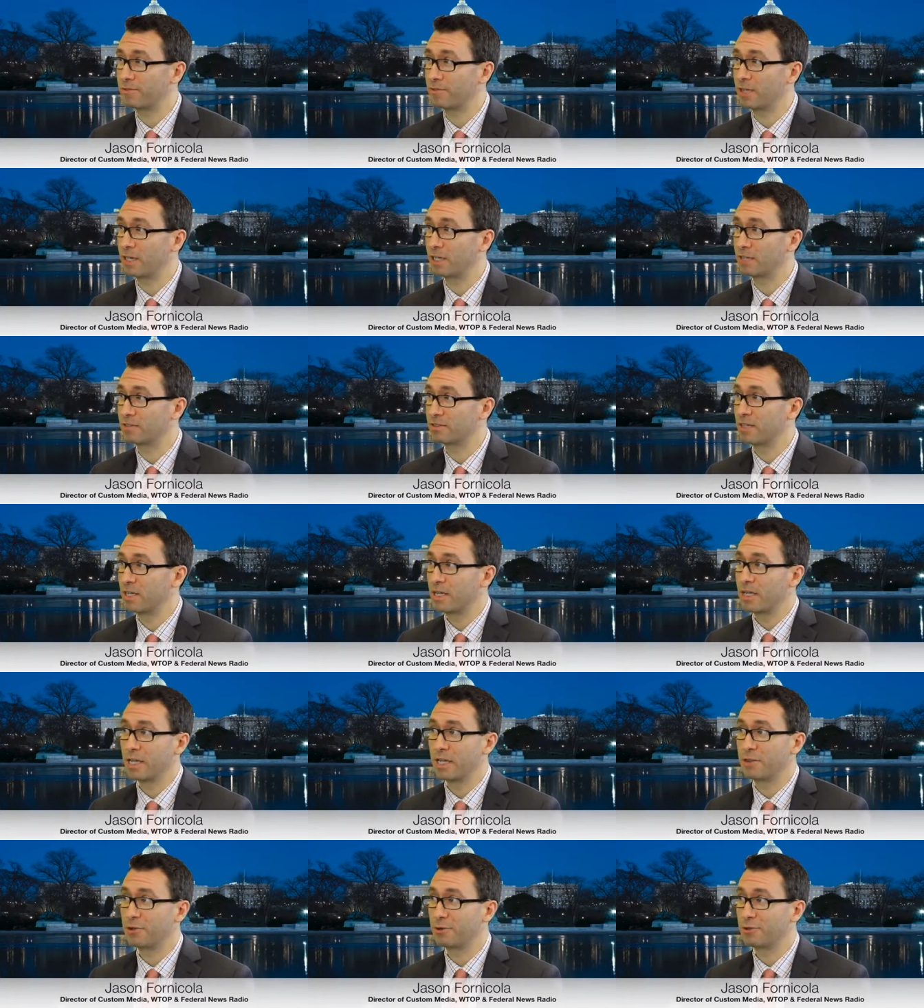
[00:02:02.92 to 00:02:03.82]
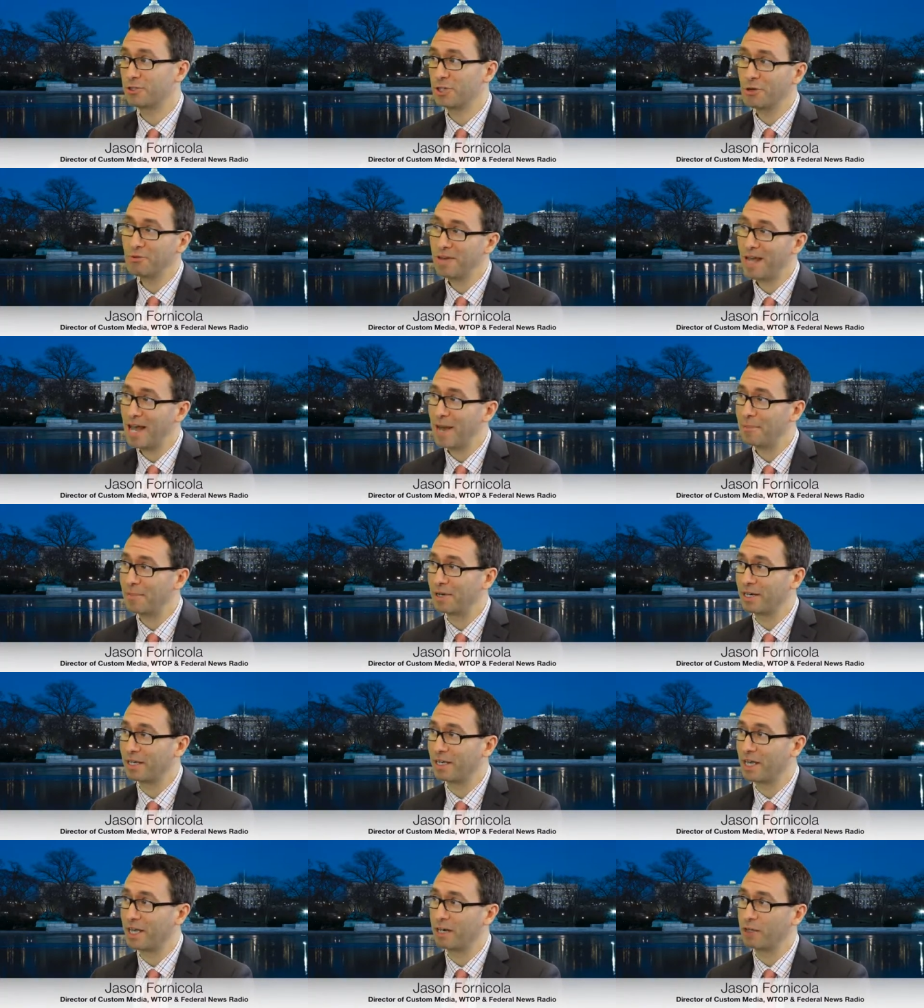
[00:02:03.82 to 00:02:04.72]
of things either don't
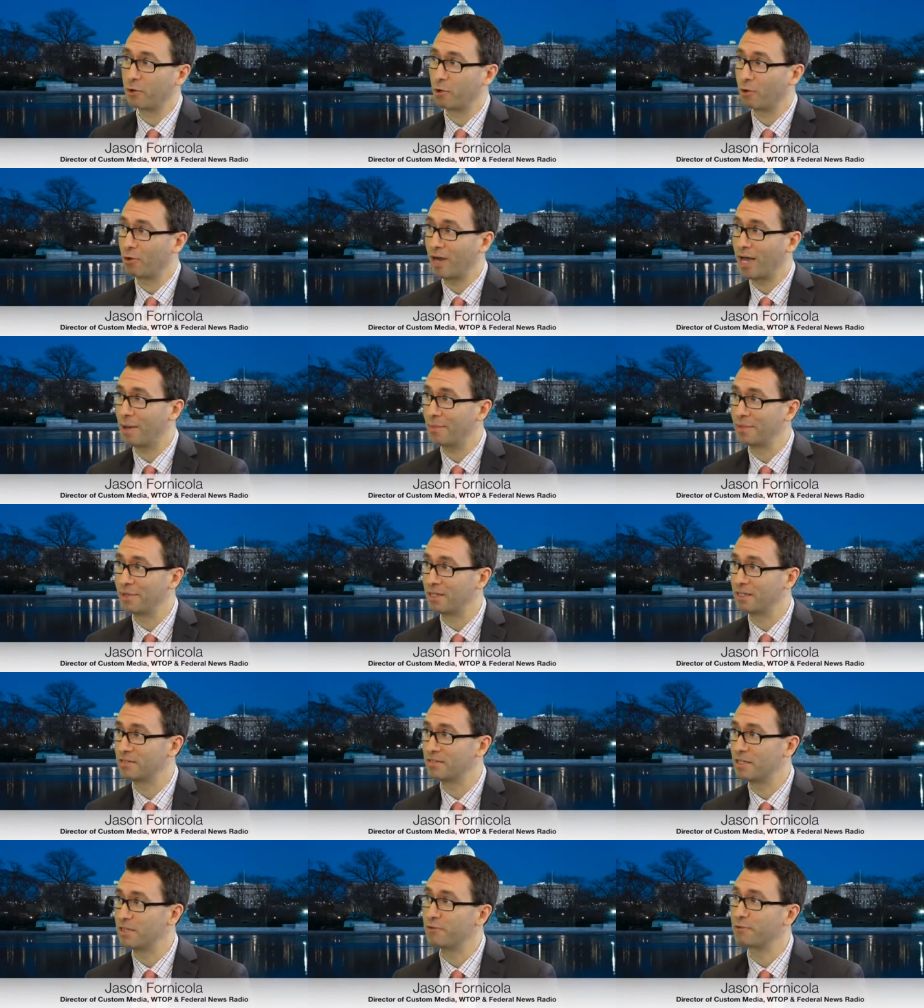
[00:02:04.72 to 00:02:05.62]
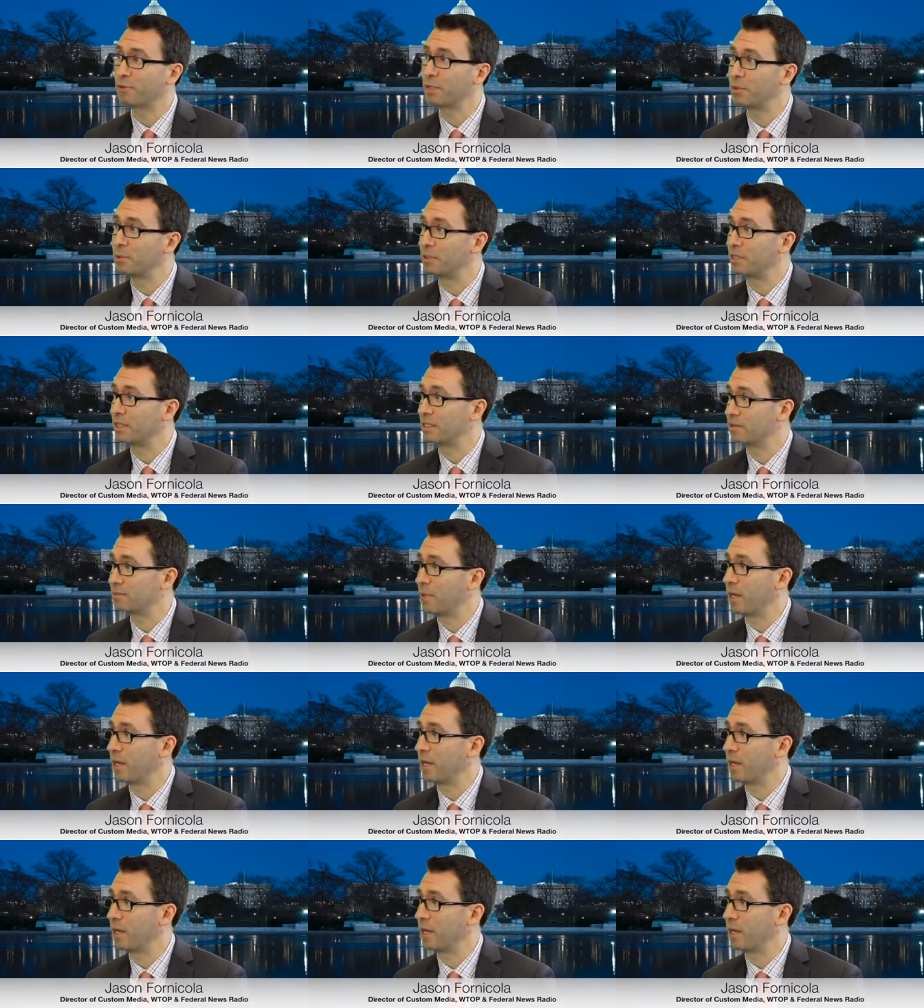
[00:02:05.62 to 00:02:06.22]
happen again or happen as infrequently as